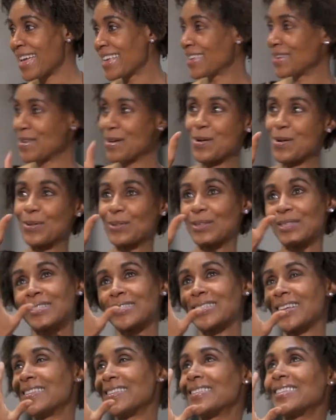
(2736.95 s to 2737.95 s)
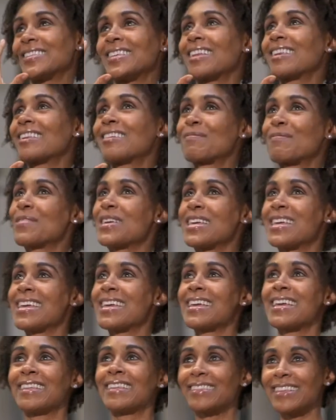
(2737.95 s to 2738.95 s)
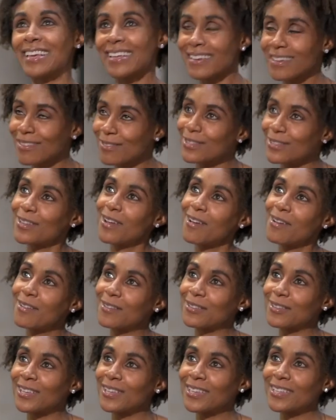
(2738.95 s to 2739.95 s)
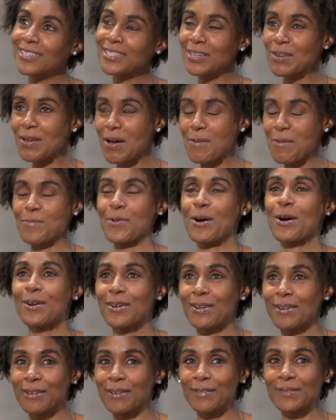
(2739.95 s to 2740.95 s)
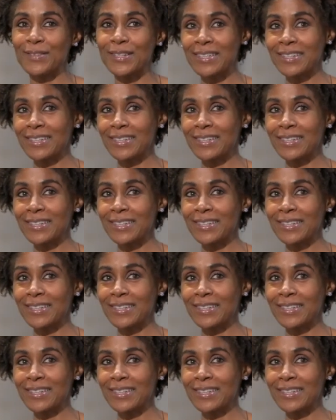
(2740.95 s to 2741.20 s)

You know, the sun's hitting me. And, and I went, oh, so now I'm part of,